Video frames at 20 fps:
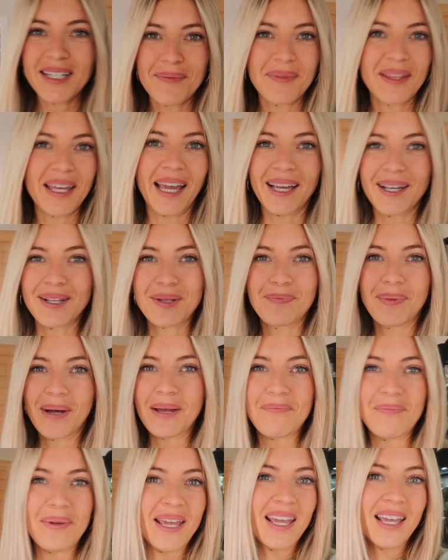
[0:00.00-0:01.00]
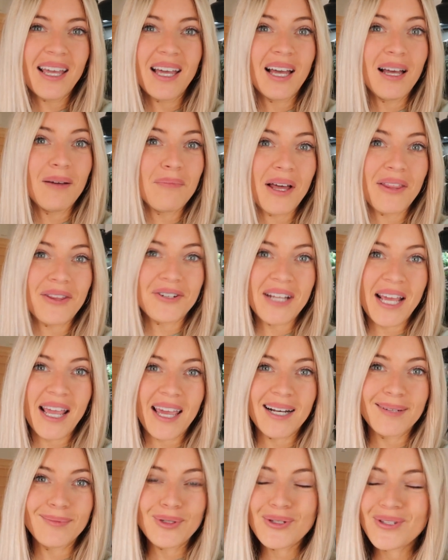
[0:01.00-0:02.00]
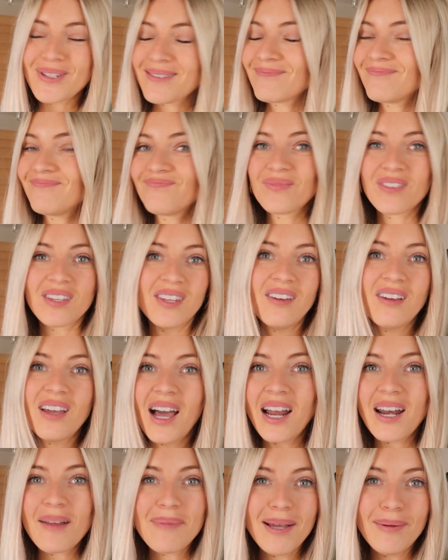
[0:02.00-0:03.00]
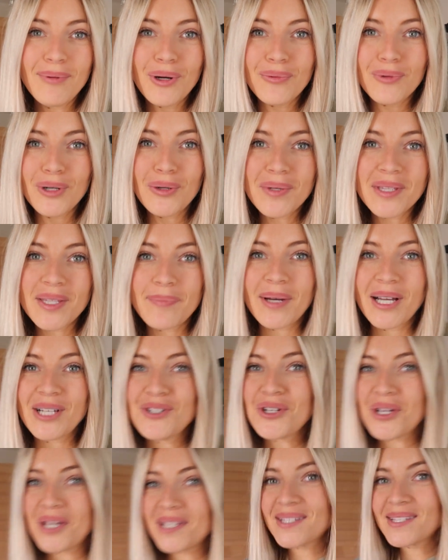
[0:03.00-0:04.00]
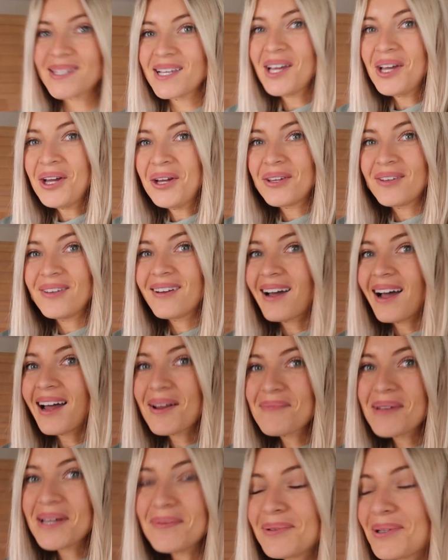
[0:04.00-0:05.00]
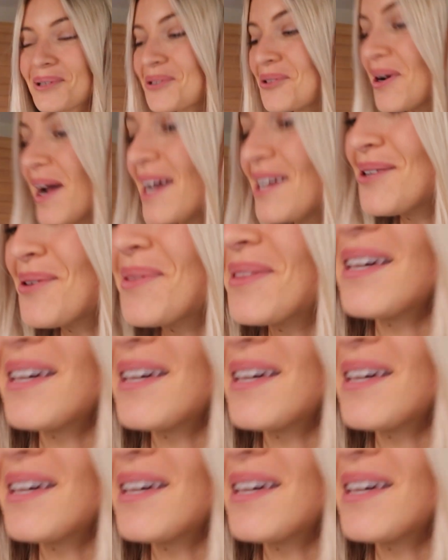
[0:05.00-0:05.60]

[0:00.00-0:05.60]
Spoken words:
things. But being a mother to animals, you gotta be able to roll with the punches. You gotta be able to try new